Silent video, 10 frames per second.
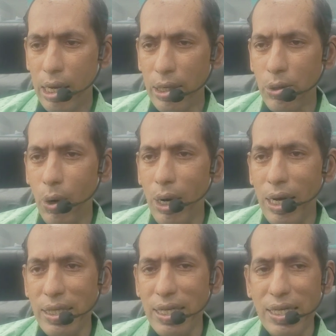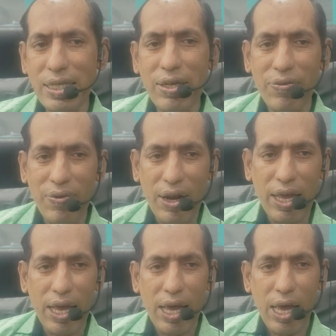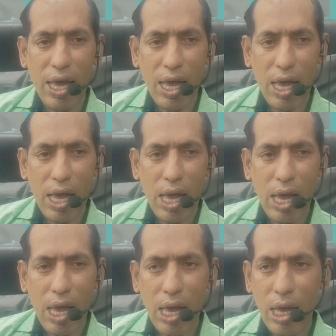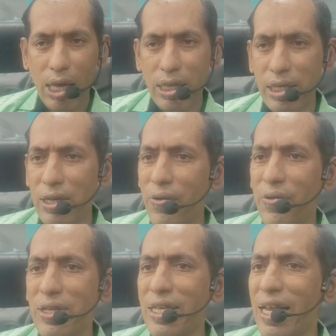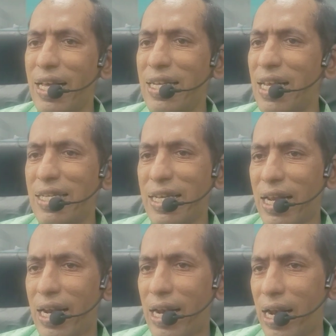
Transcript: it's called lissencephaly. The surface area is lesser.